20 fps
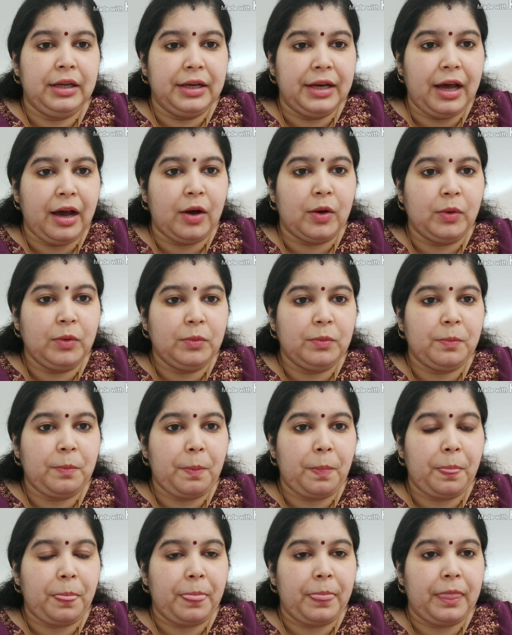Now
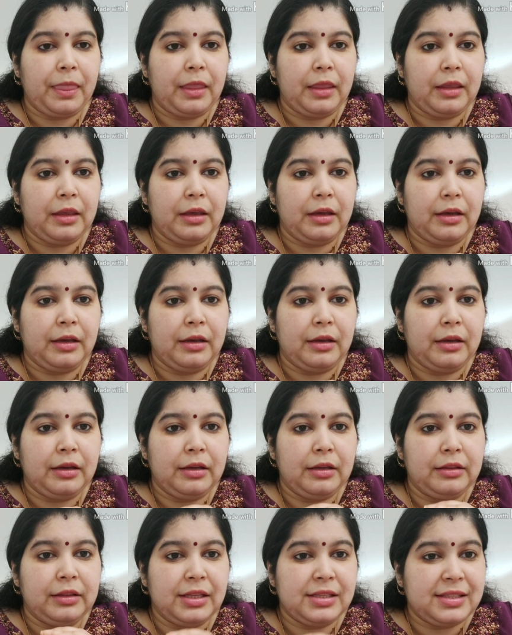
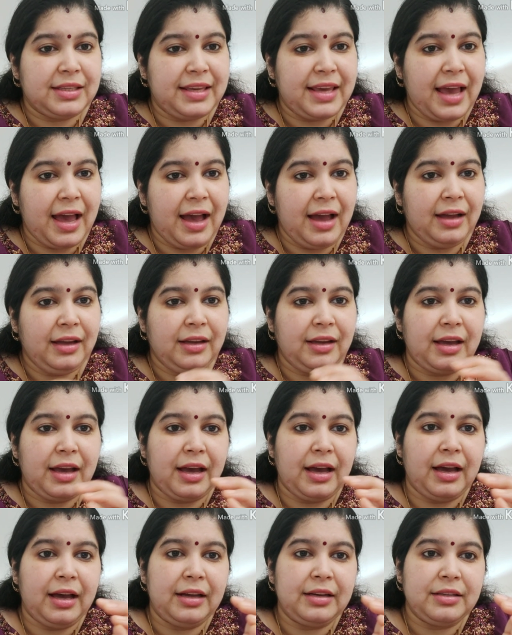this gangue
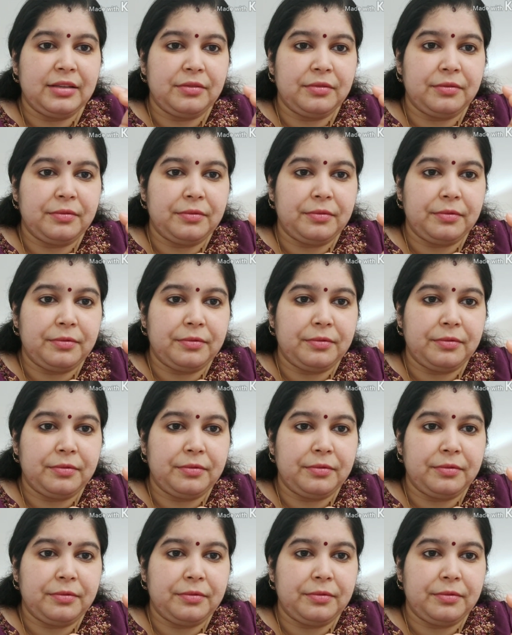and